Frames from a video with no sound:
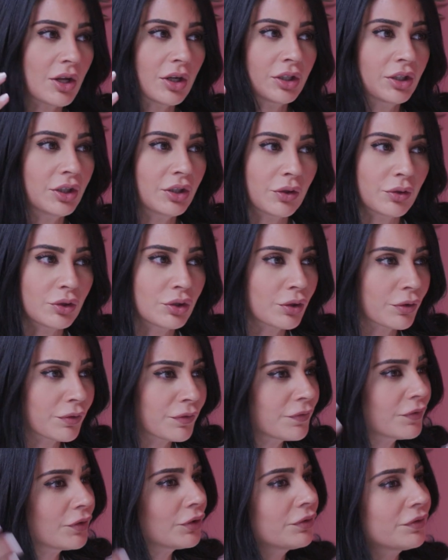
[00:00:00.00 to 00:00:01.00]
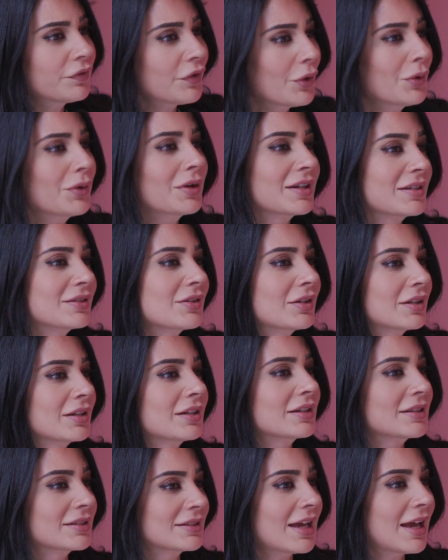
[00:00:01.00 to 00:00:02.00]
your full focus on
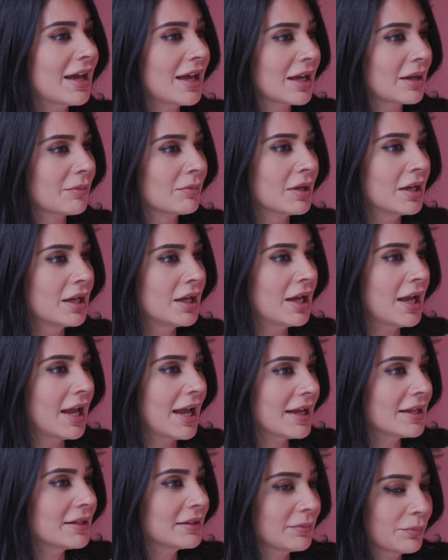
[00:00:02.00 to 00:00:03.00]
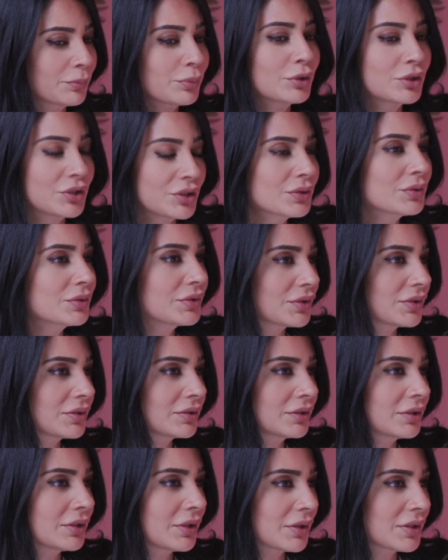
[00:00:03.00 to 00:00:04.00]
an exam and produce
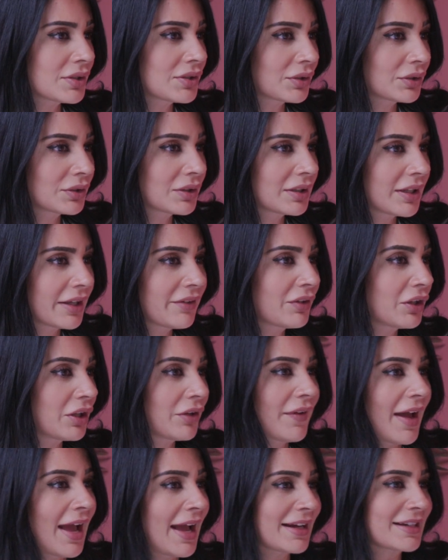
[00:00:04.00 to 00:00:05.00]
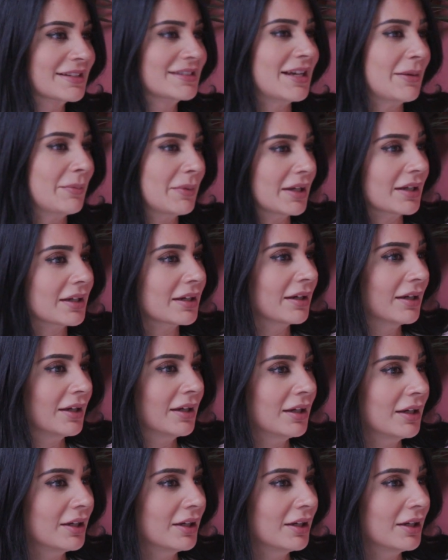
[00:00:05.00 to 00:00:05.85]
a certain level of academic